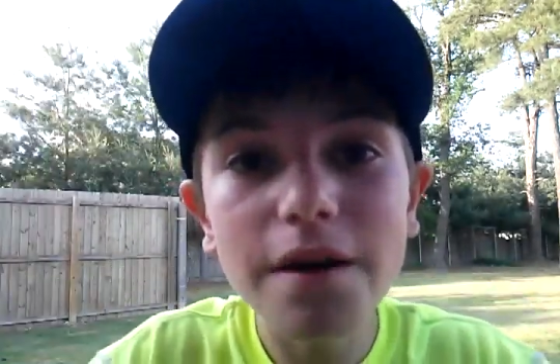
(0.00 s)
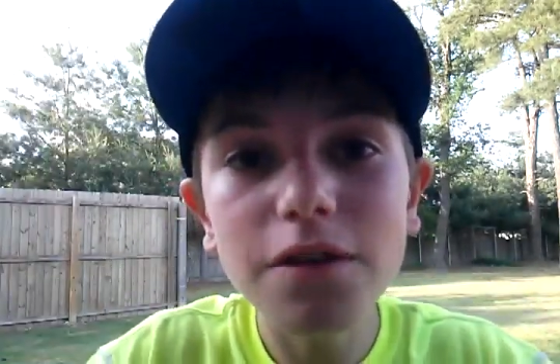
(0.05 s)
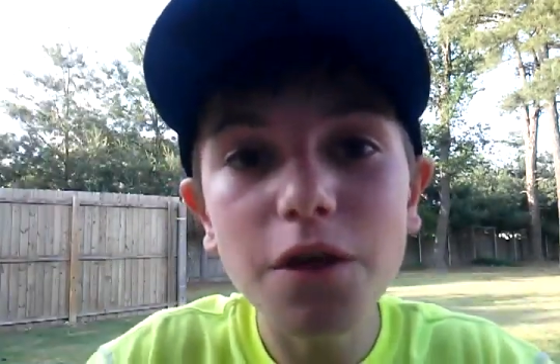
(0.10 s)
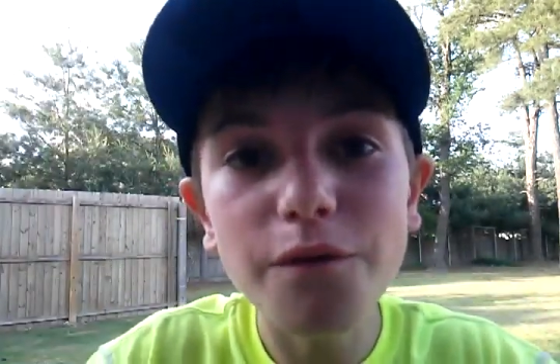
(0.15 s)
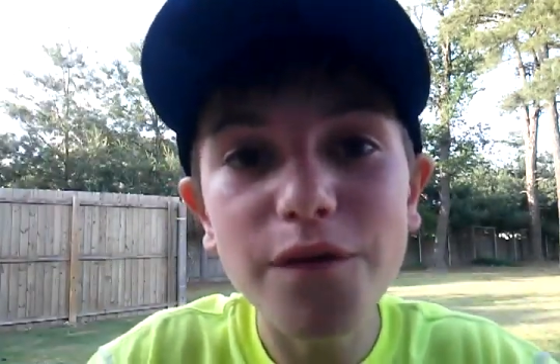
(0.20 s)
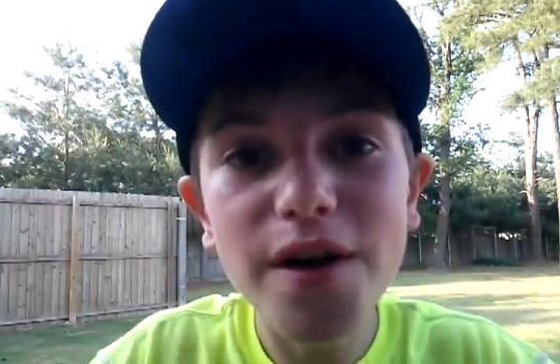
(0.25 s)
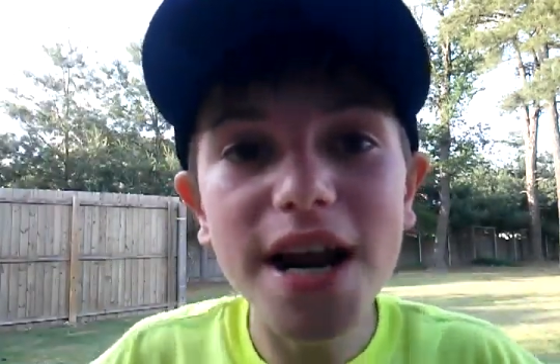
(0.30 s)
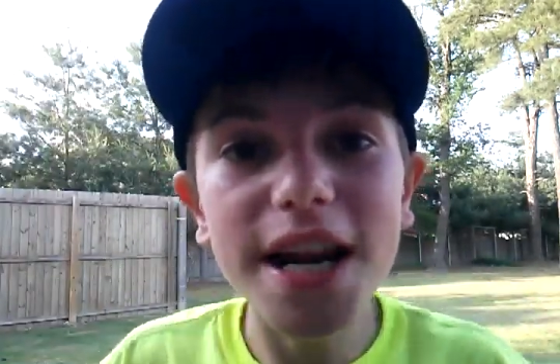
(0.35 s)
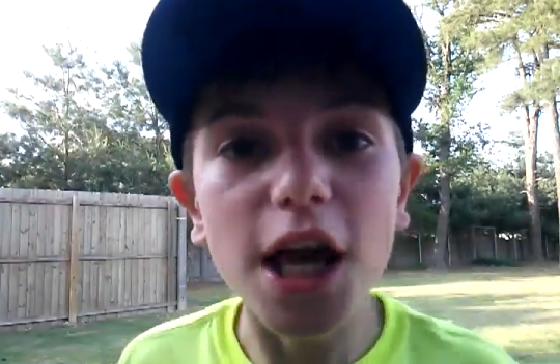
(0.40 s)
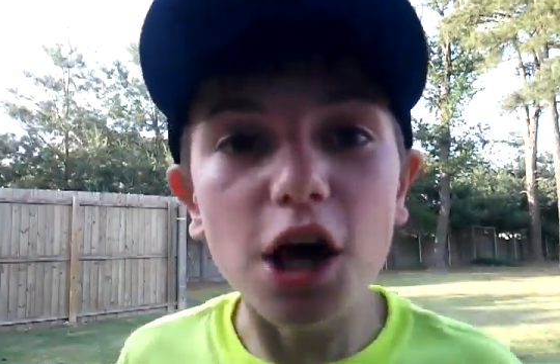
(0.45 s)

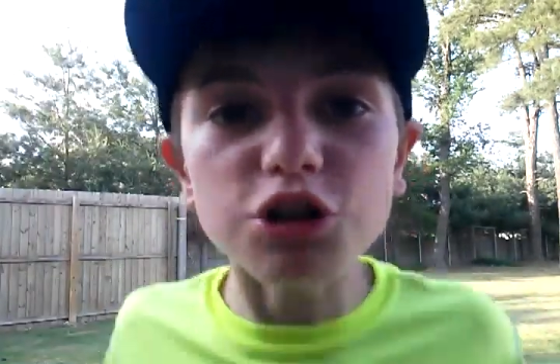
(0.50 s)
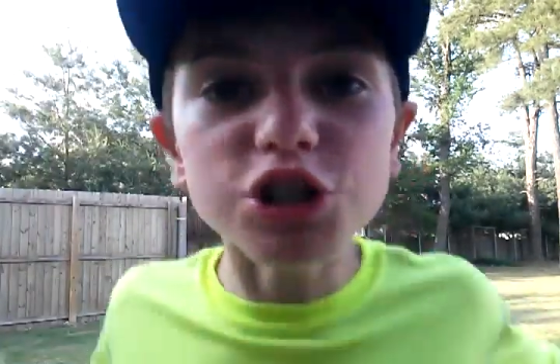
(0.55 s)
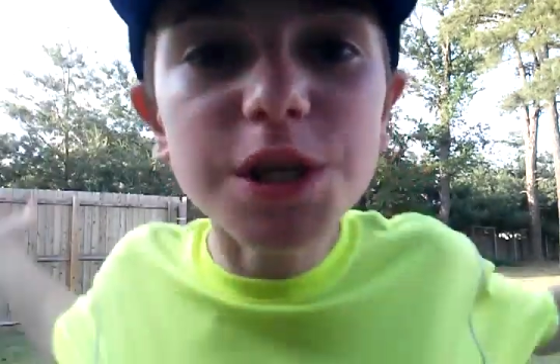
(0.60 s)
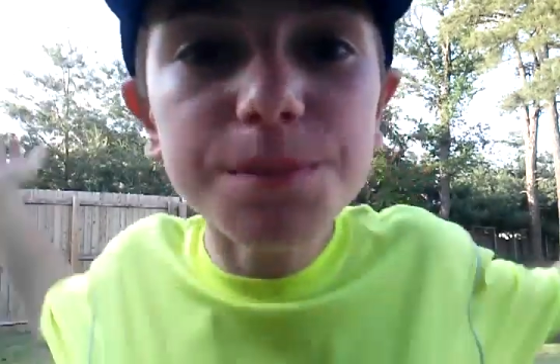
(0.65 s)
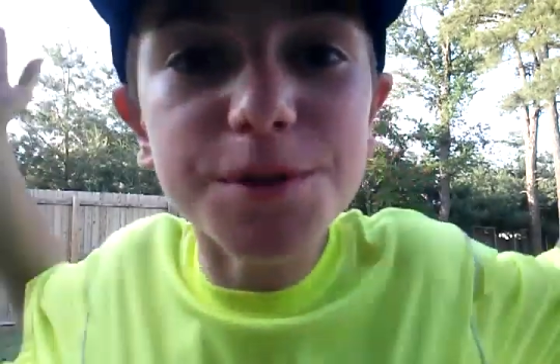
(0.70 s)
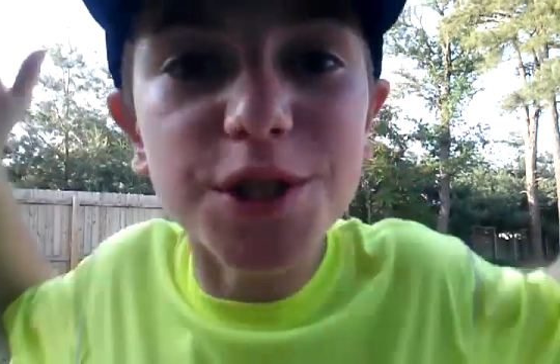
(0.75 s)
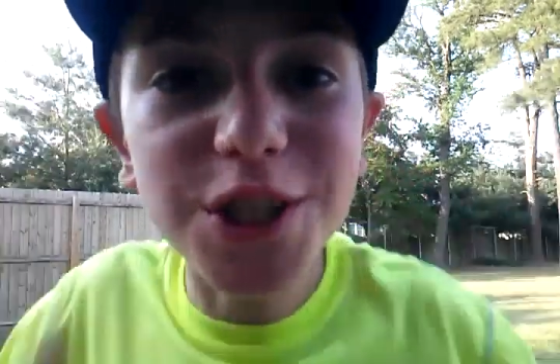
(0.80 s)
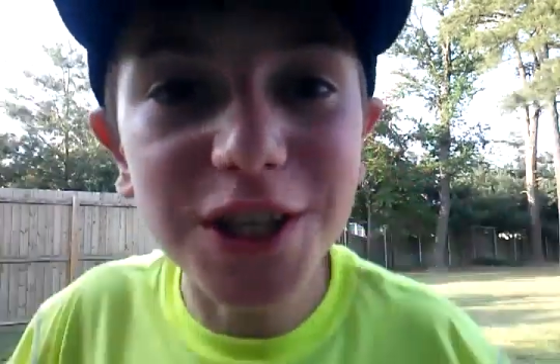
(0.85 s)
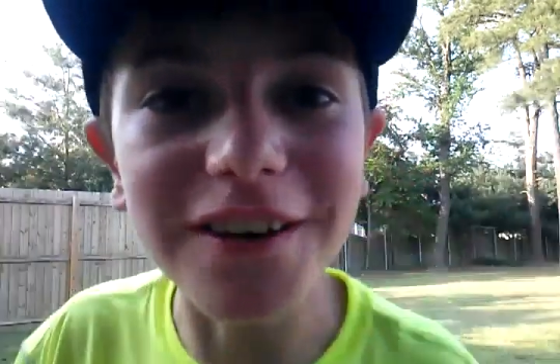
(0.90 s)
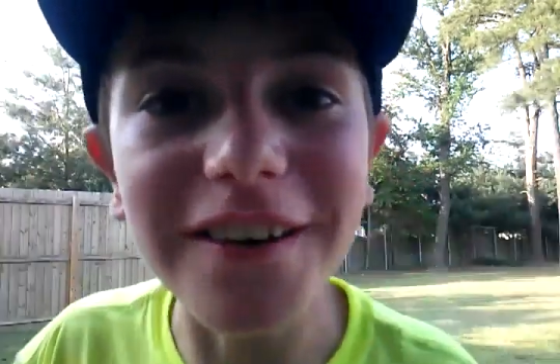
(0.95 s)

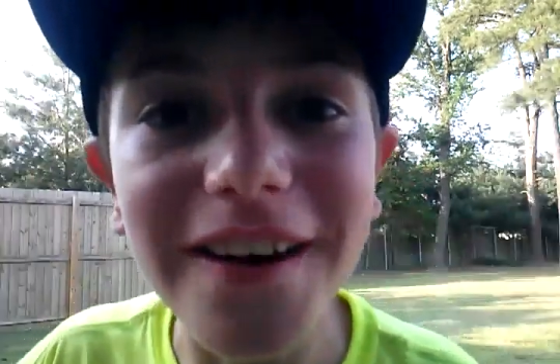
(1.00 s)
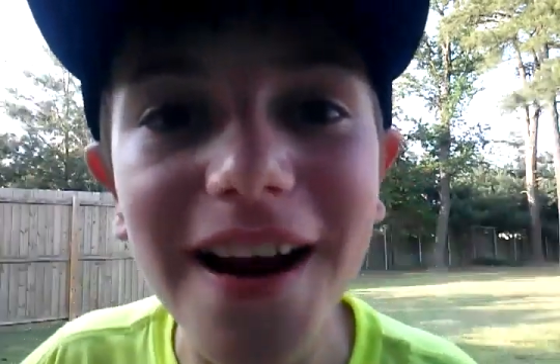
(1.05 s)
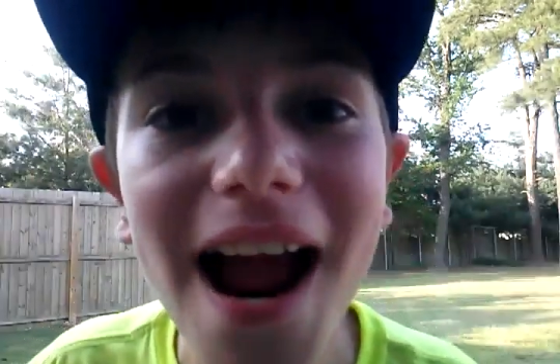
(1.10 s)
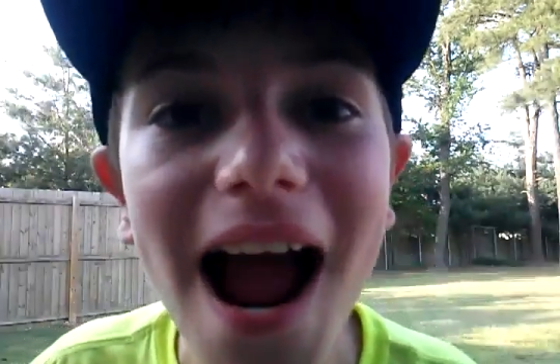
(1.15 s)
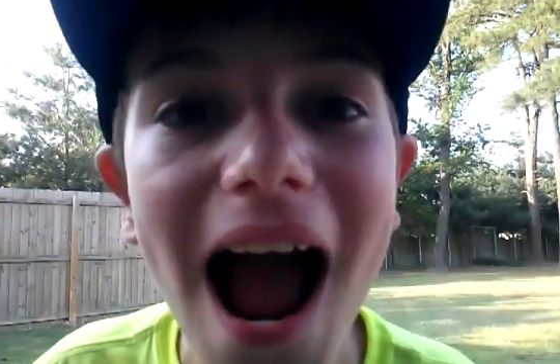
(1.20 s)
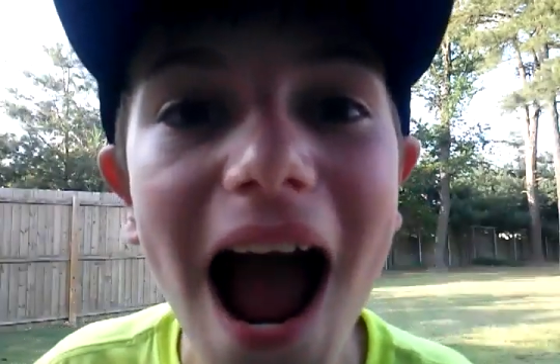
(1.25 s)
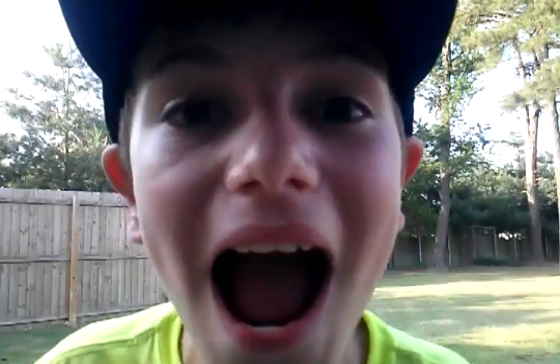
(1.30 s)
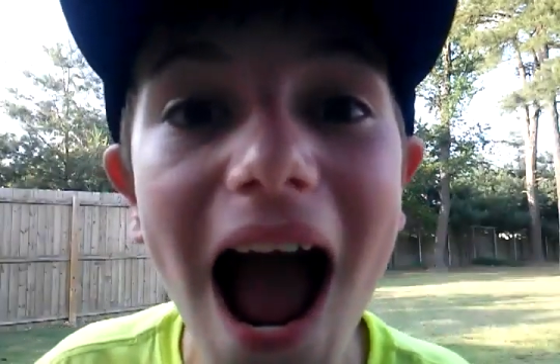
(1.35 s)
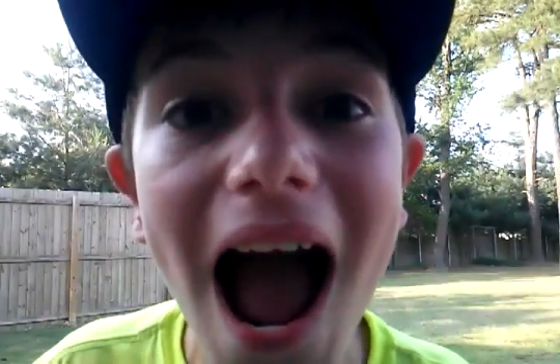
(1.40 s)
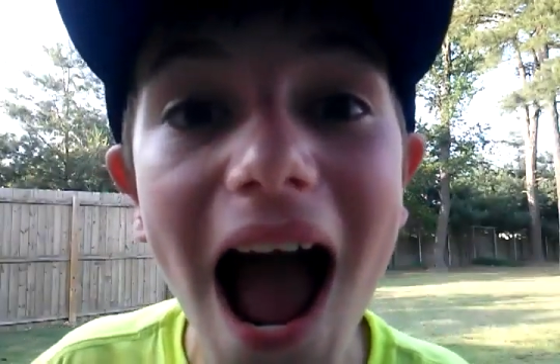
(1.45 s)

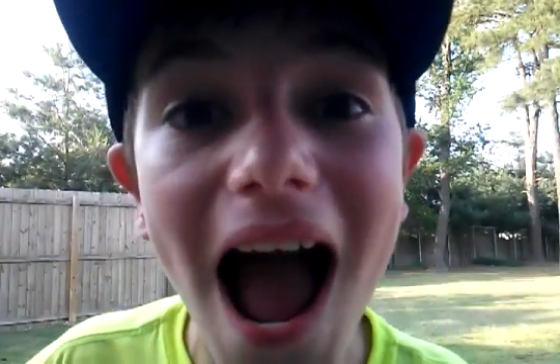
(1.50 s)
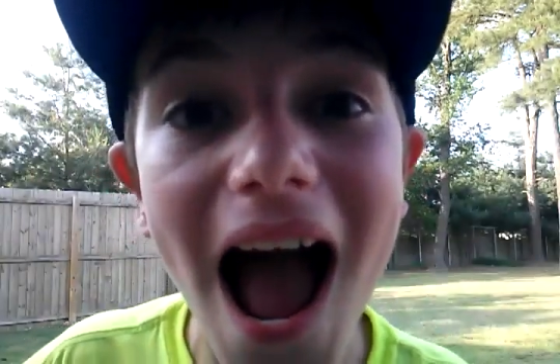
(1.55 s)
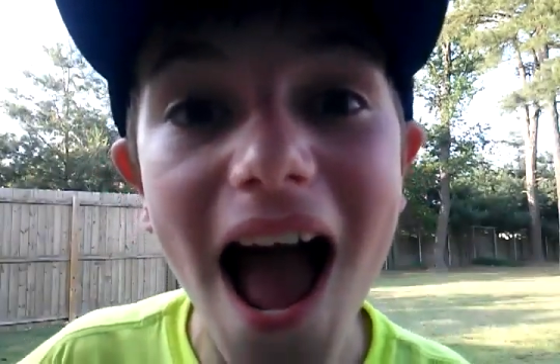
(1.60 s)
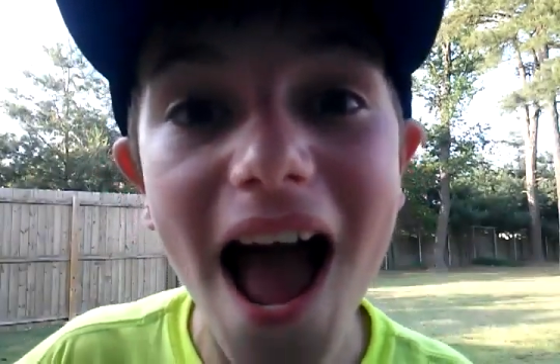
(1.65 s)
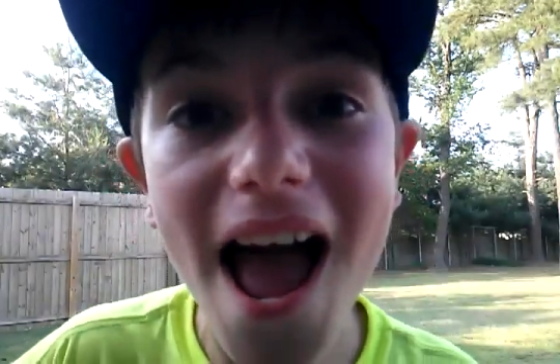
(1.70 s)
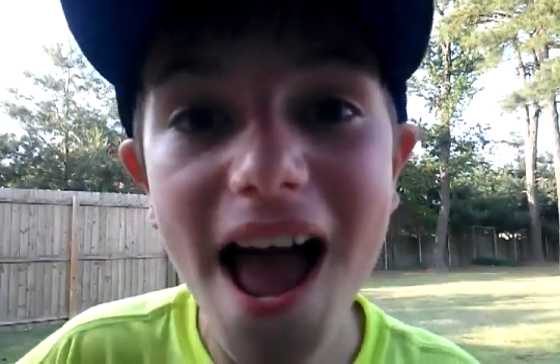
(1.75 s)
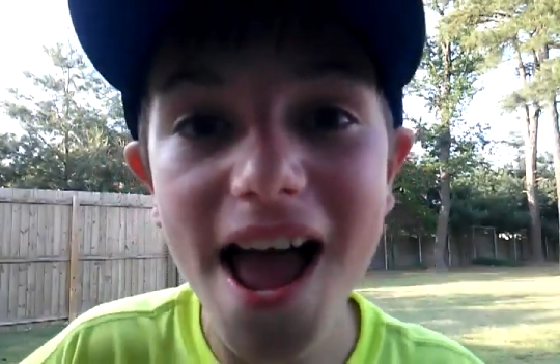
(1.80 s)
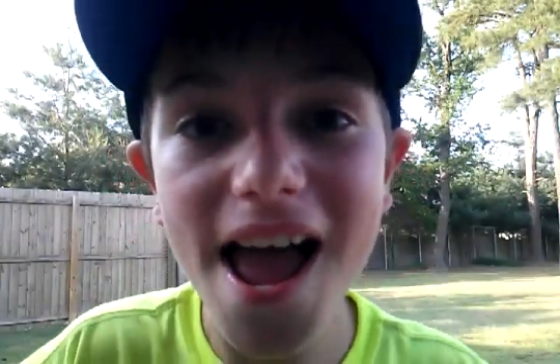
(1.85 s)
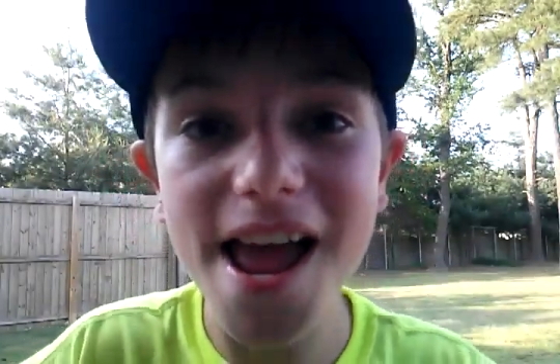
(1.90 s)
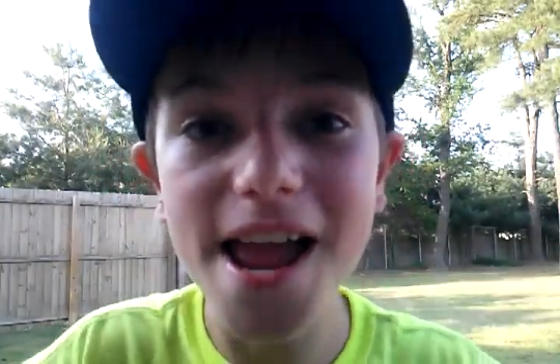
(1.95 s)

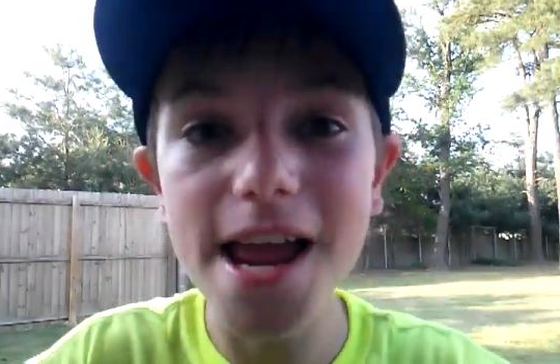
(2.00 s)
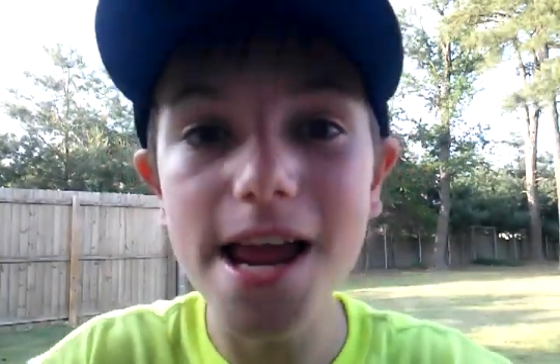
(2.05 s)
subscribe.